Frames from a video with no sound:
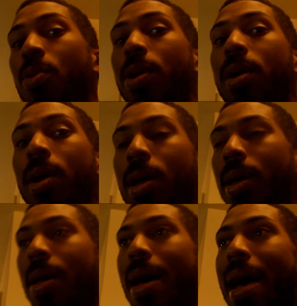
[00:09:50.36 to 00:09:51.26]
more.
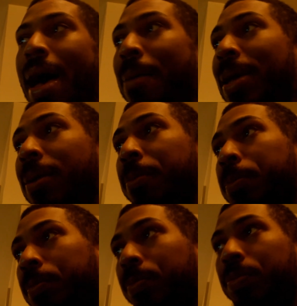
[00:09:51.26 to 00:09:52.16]
I
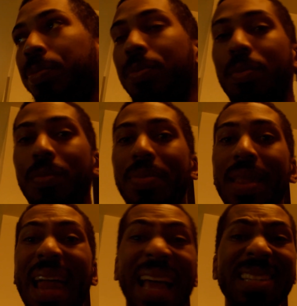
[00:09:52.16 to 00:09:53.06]
mean,
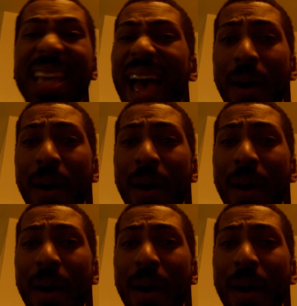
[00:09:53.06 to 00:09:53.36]
like I said,